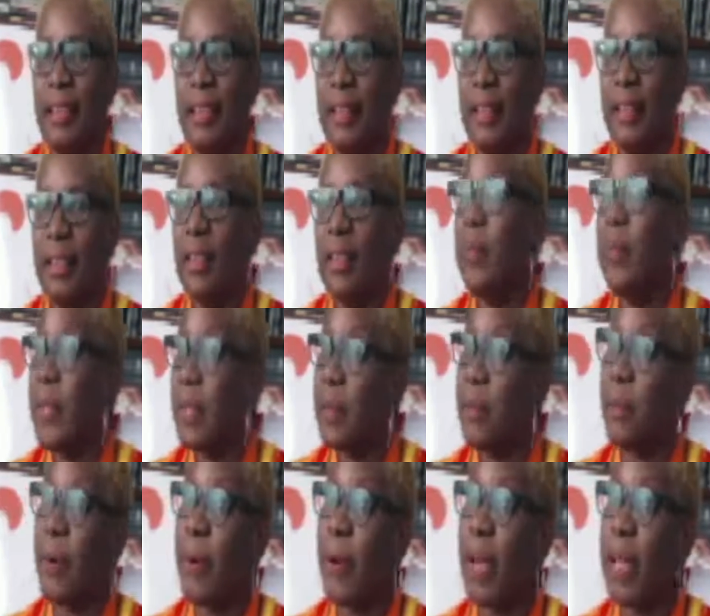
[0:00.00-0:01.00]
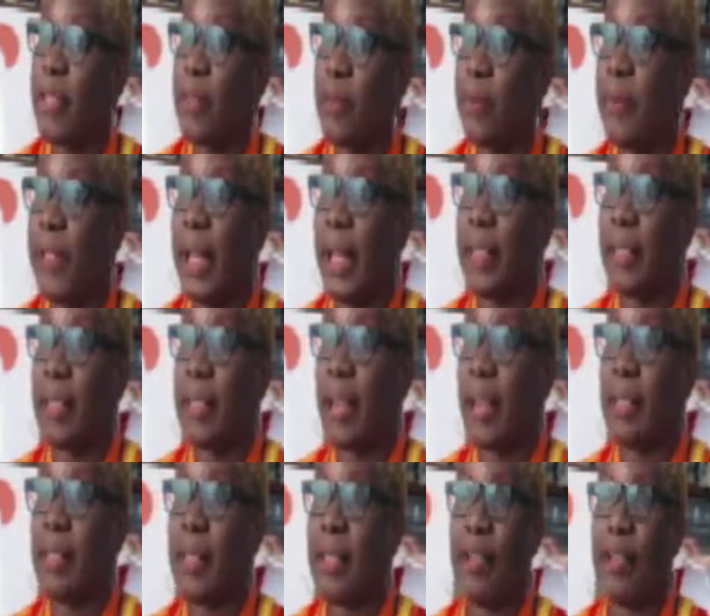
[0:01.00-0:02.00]
You'd be surprised. It would be like the next
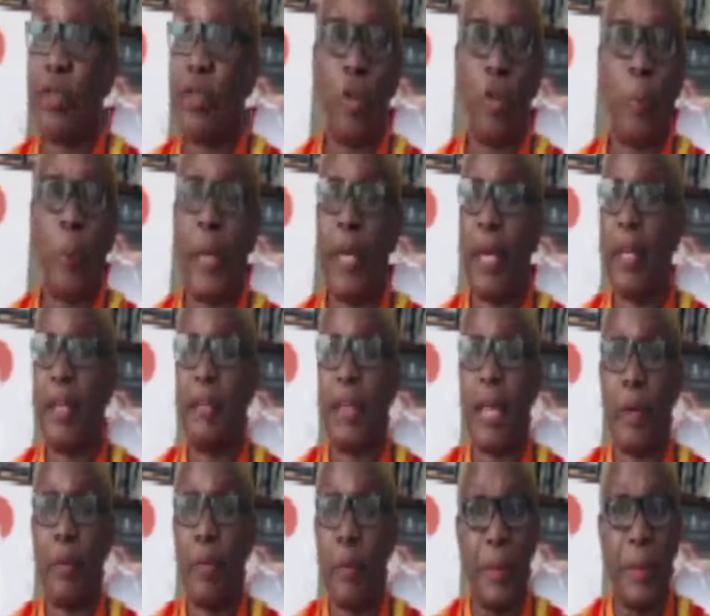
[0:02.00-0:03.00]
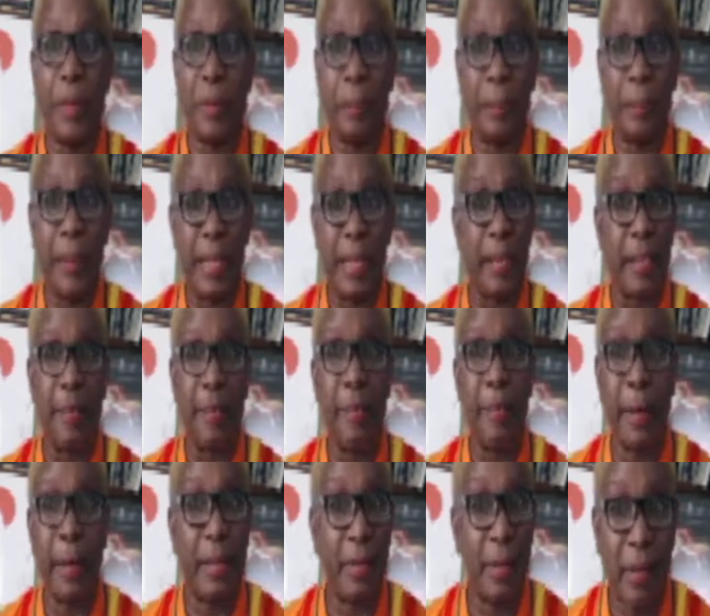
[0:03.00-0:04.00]
San Tropez. That would be the place
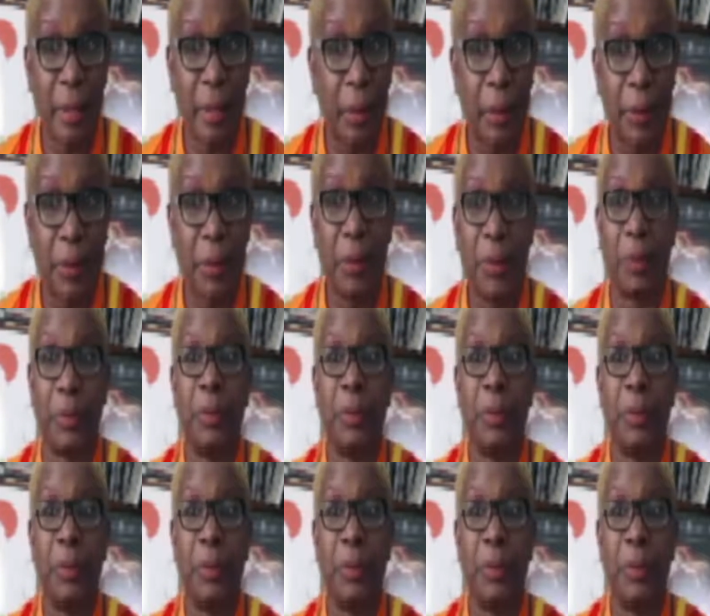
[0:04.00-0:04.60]
everybody's going to.